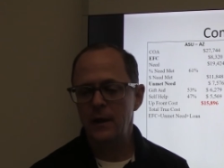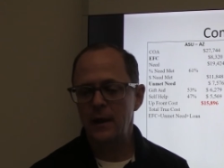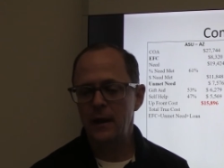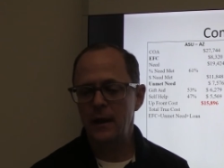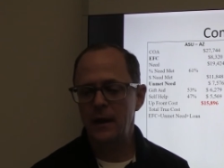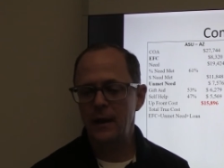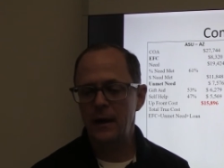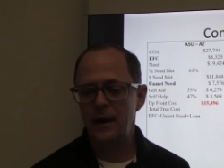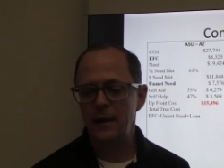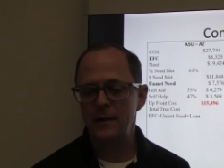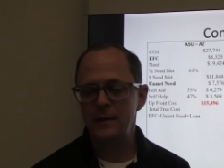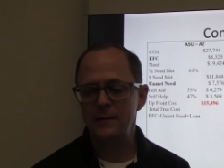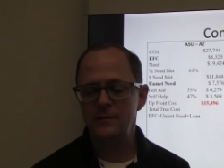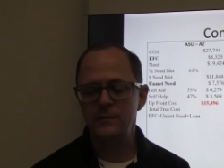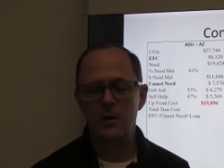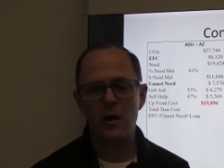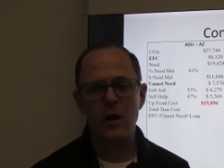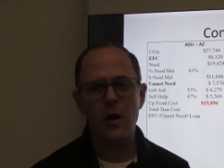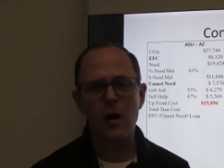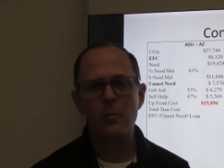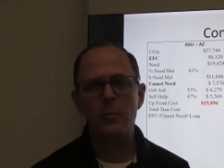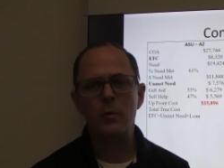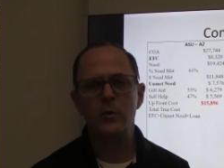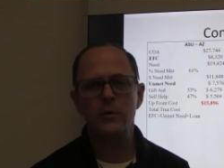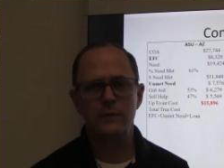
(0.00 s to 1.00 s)
And it's
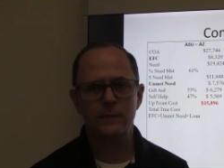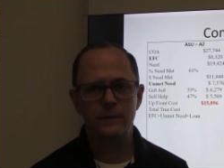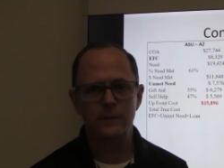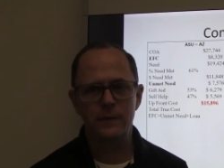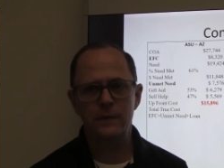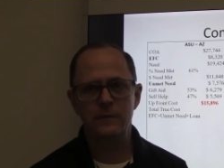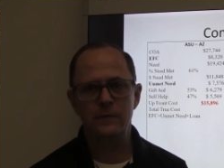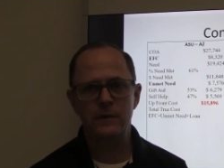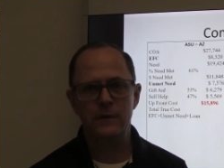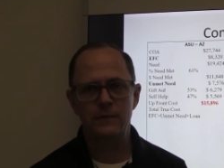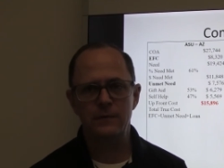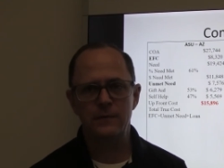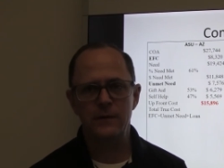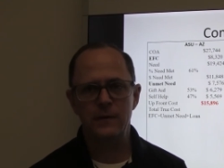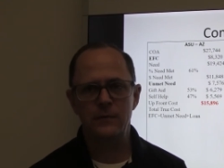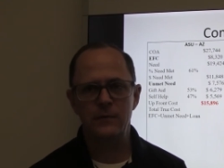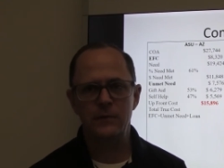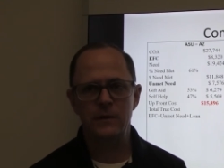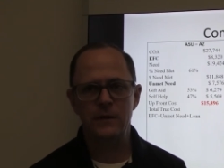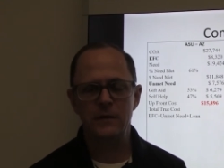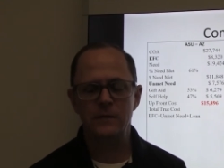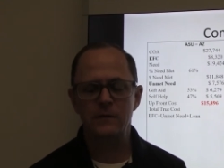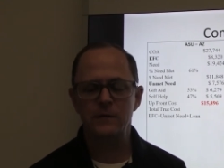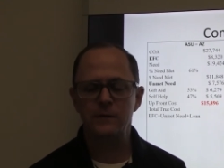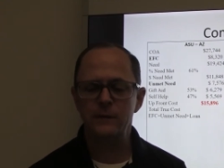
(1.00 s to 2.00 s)
almost 50-50.
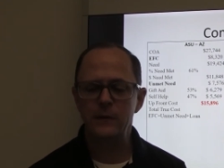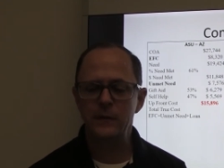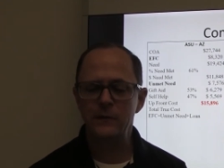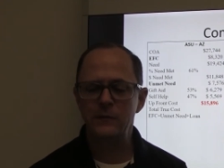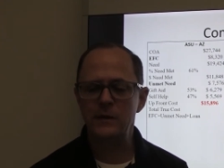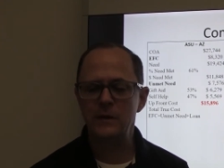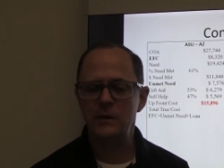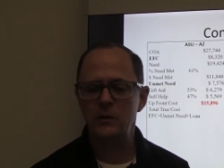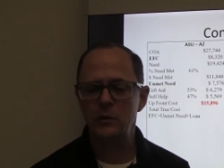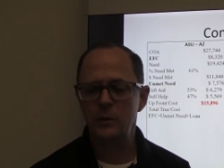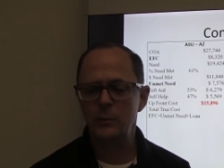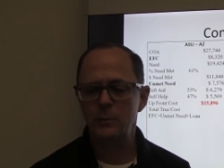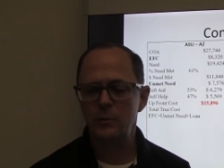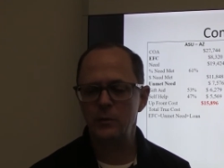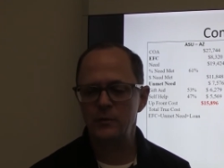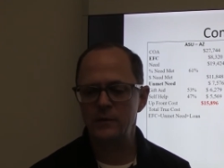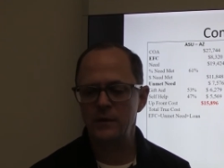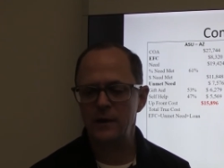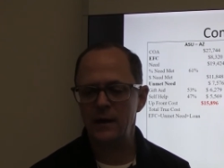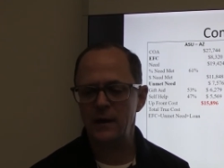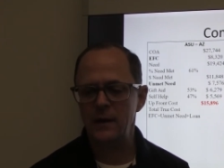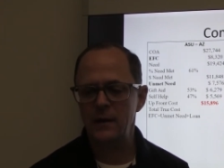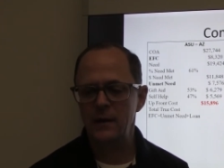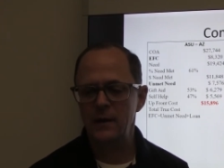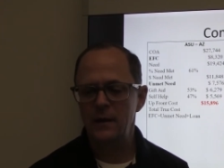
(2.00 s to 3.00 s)
It's
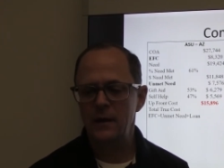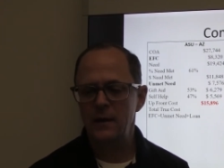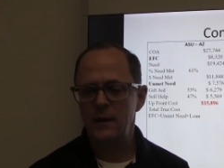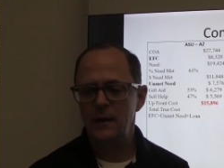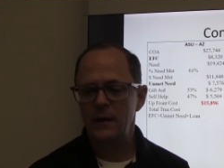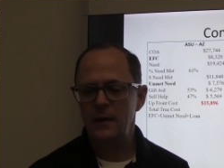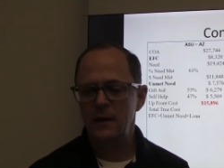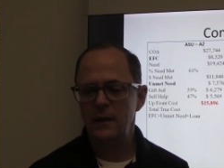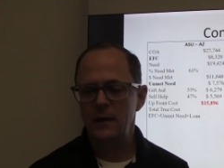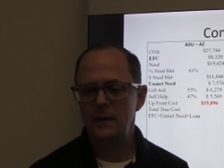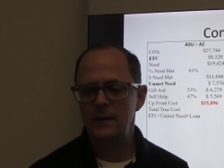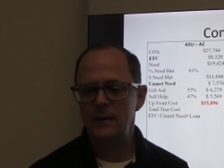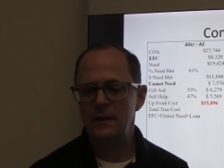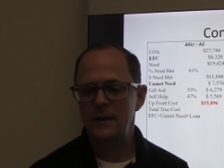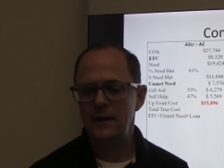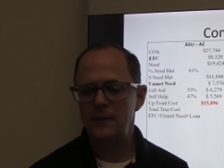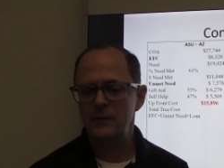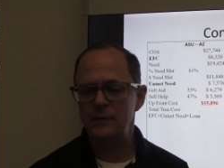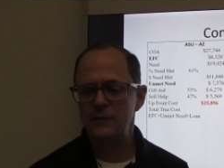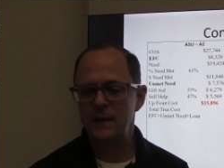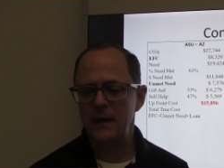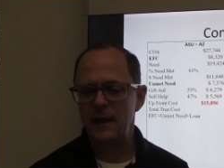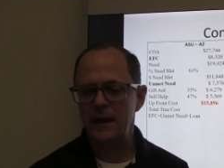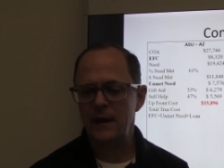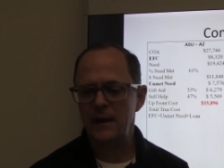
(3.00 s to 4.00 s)
53% in
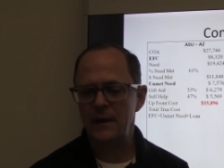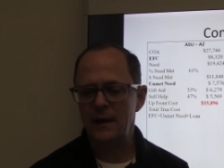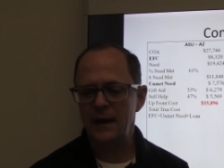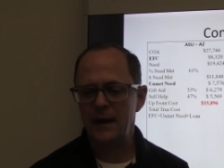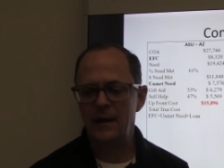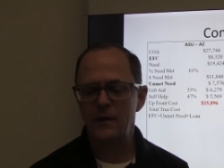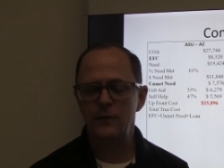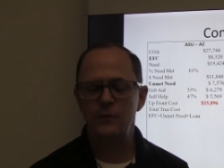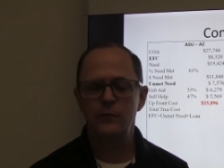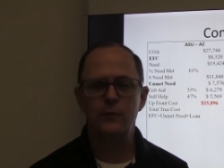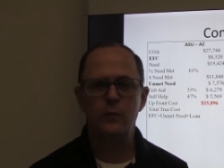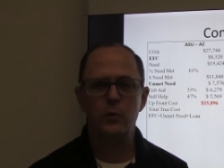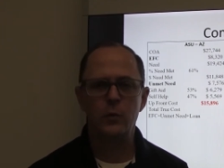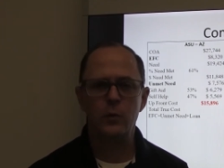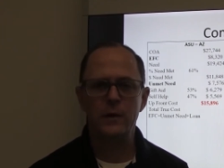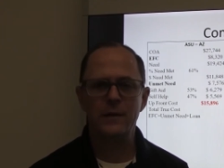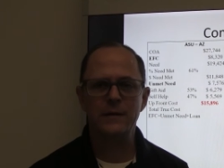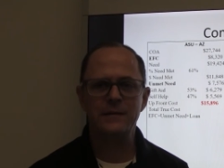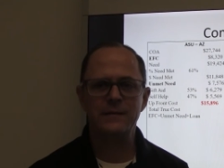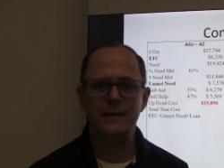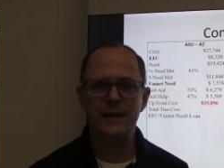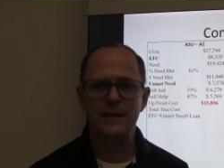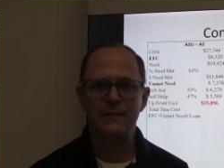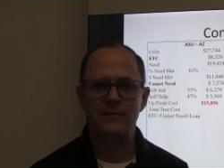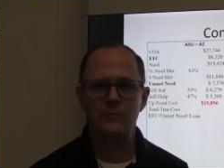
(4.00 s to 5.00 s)
gift aid and
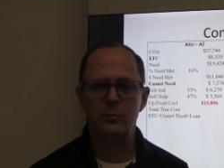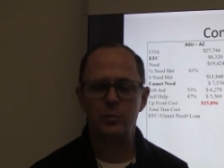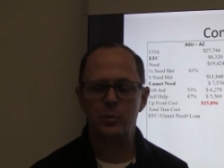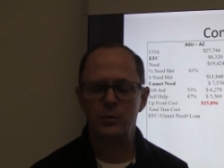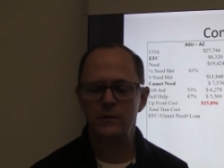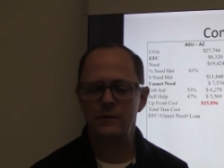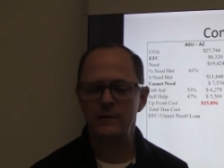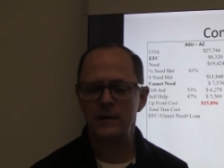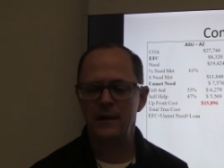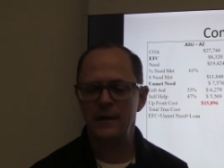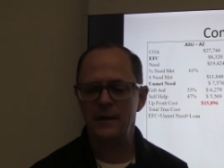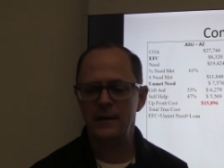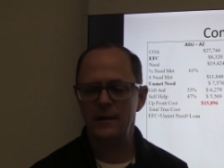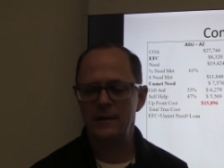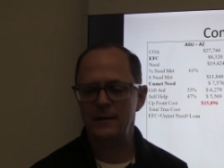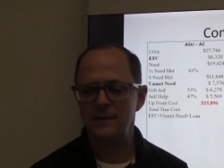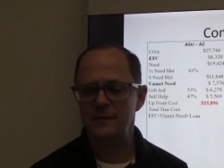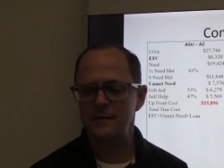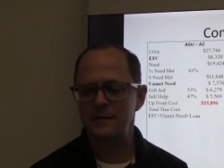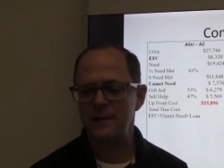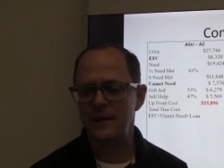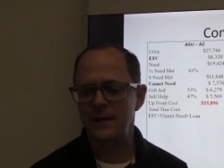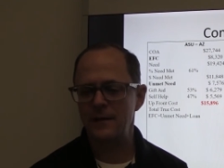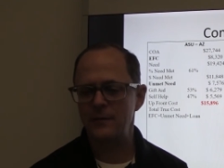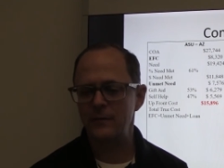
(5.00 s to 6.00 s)
47% in
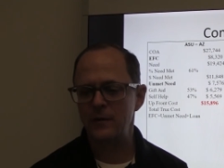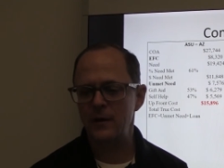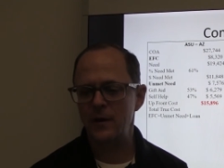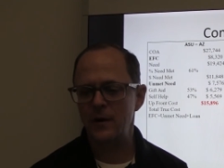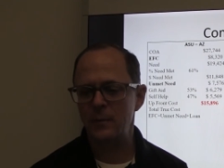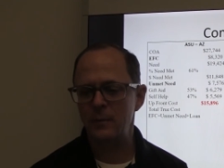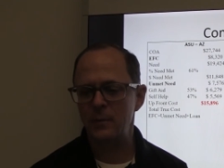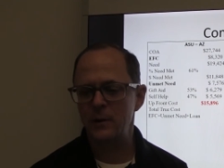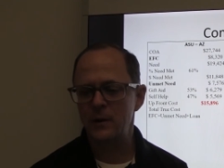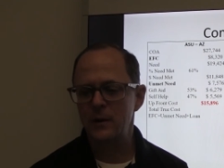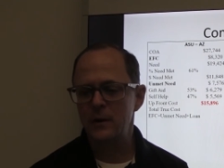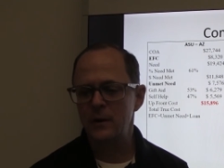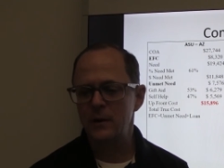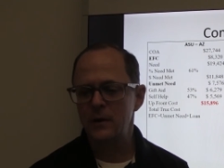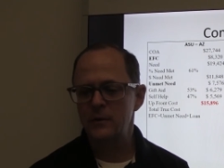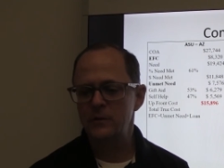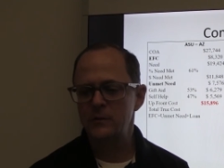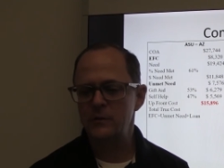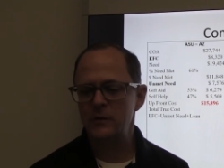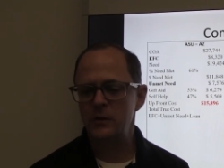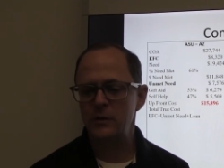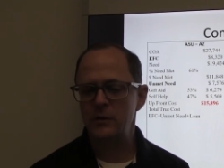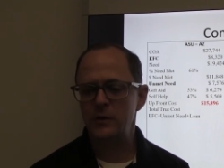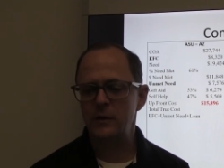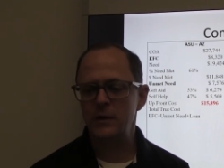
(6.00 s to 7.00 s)
self-help.
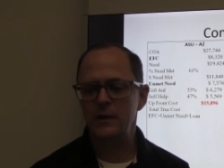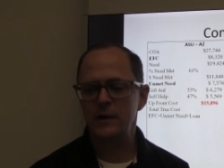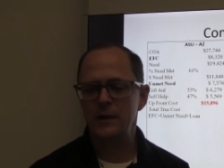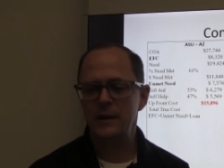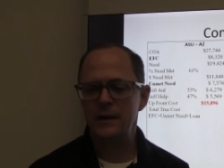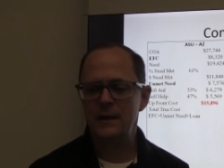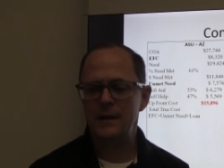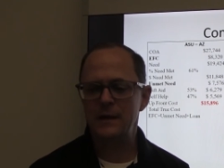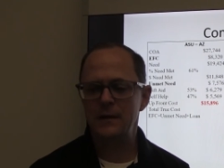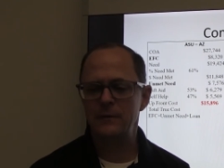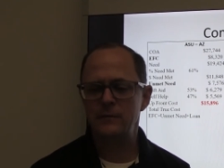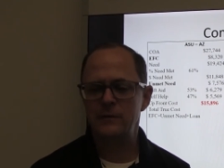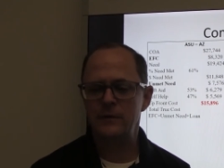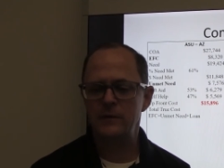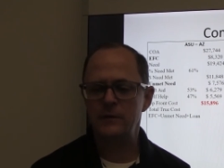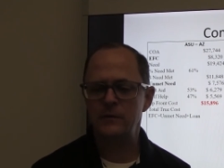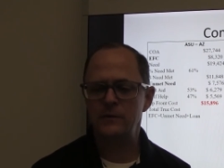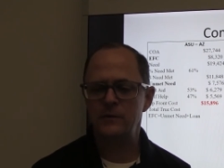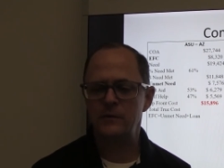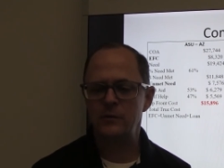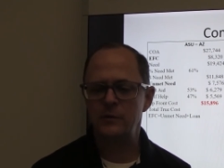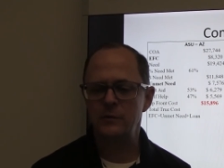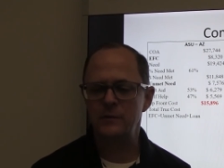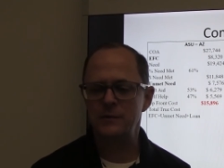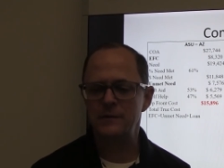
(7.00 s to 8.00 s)
So they're going to give the
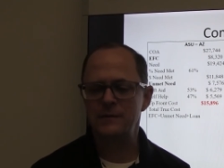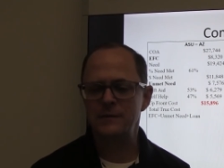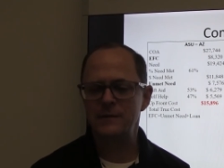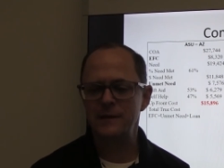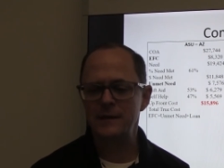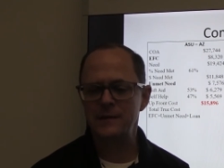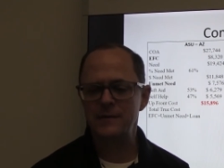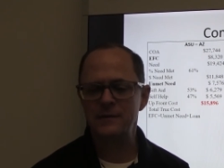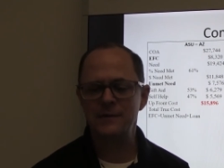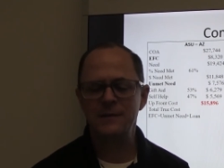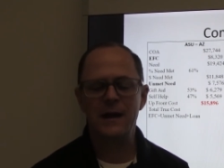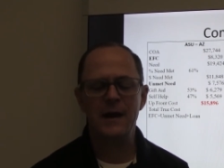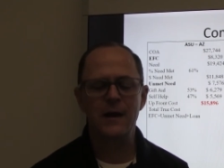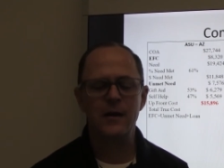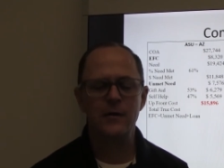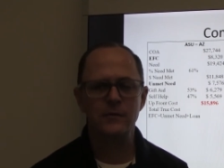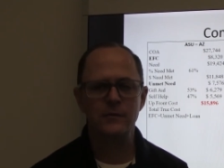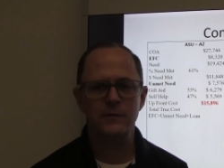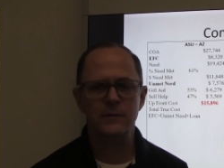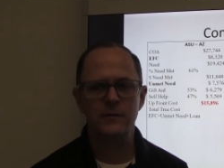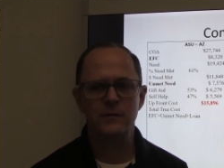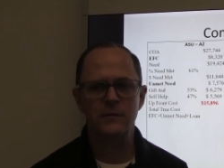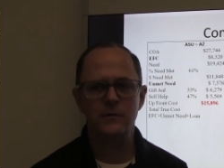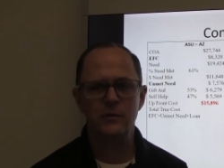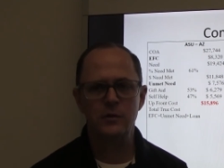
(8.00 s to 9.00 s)
student
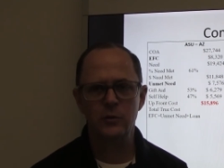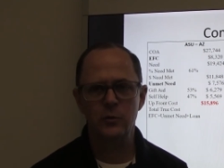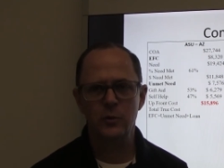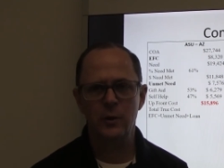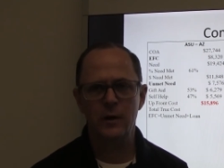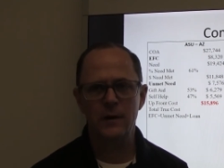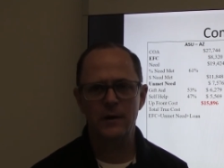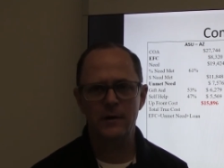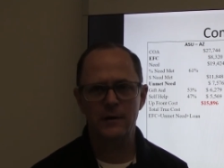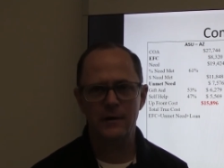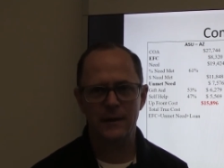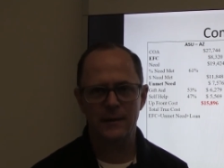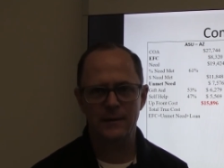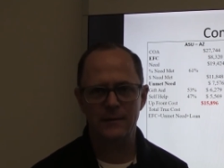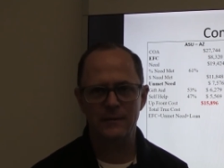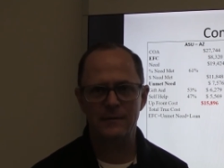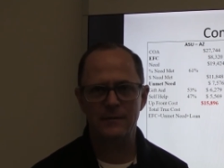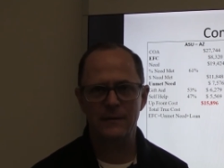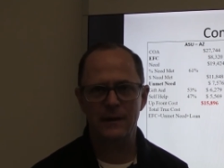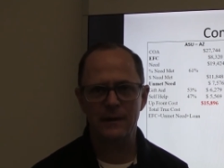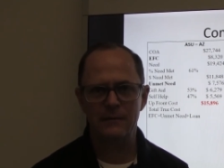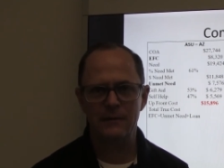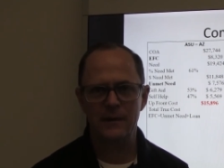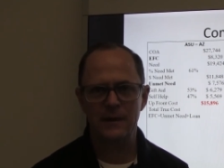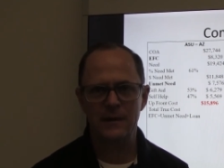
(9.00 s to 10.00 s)

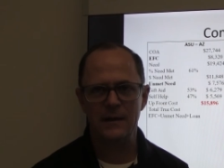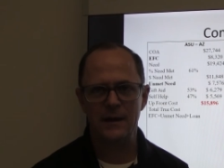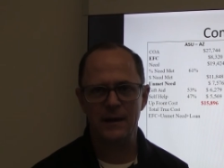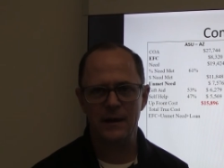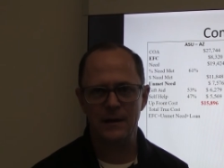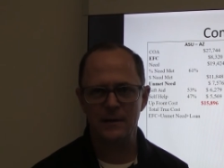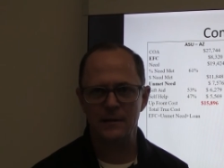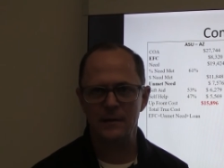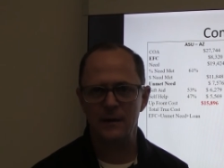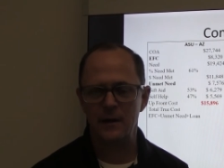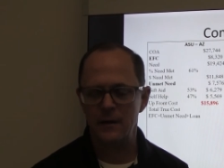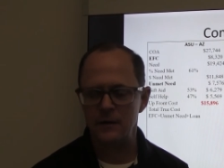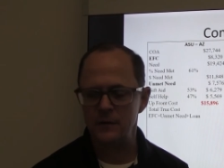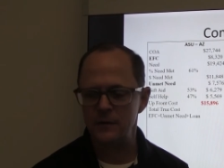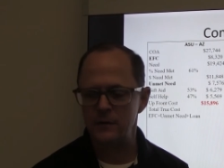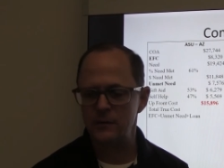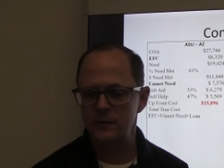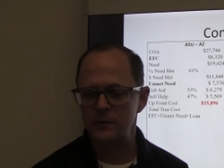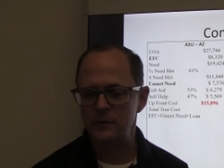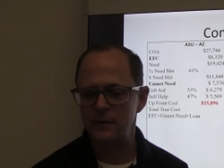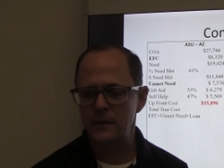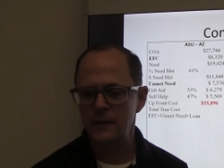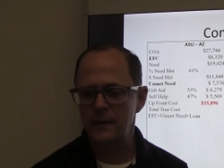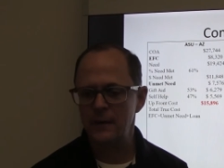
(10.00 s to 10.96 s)
$6,279